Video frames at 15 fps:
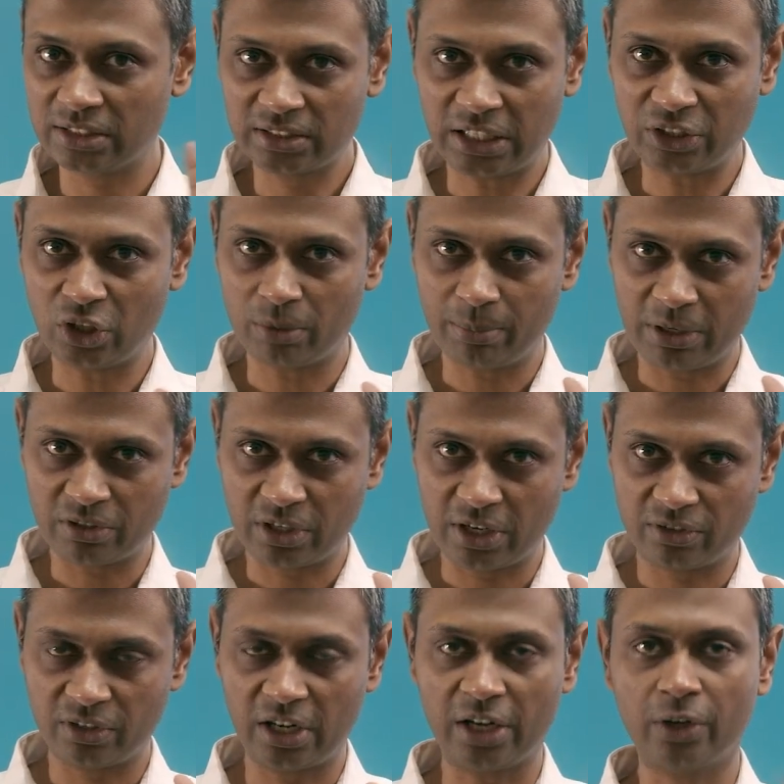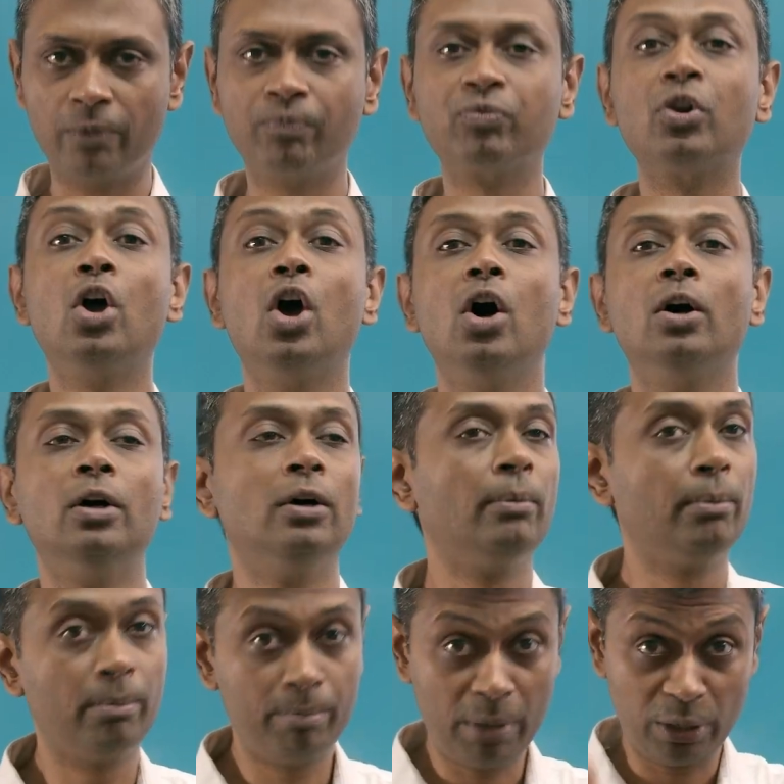That's your best case scenario.
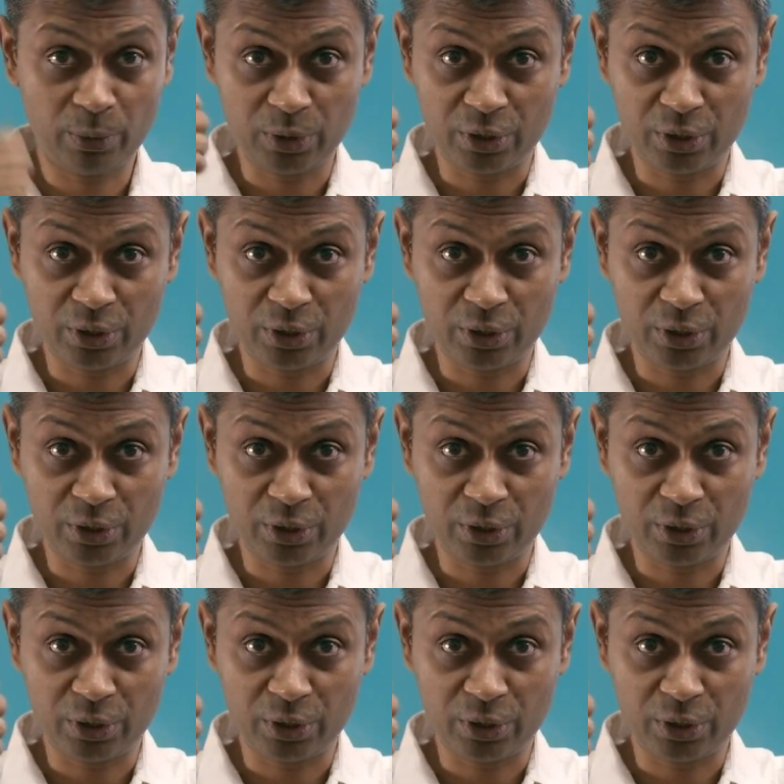Best